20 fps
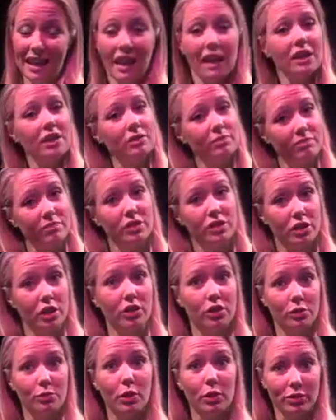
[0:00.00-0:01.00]
and
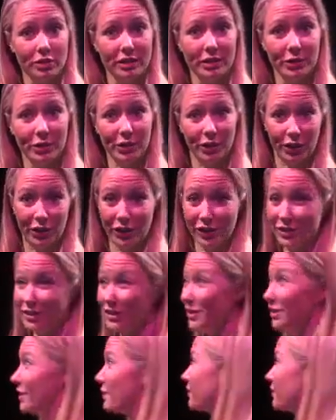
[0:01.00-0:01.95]
so do most little girls.